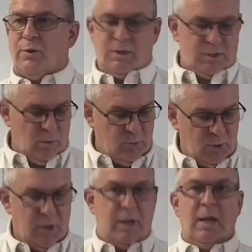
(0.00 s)
the
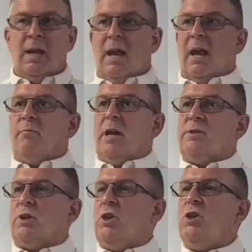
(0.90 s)
temple and
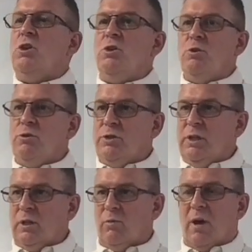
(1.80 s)
makes a huge
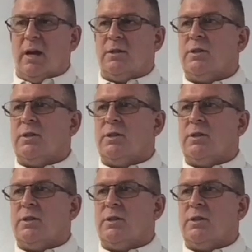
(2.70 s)
deal about it.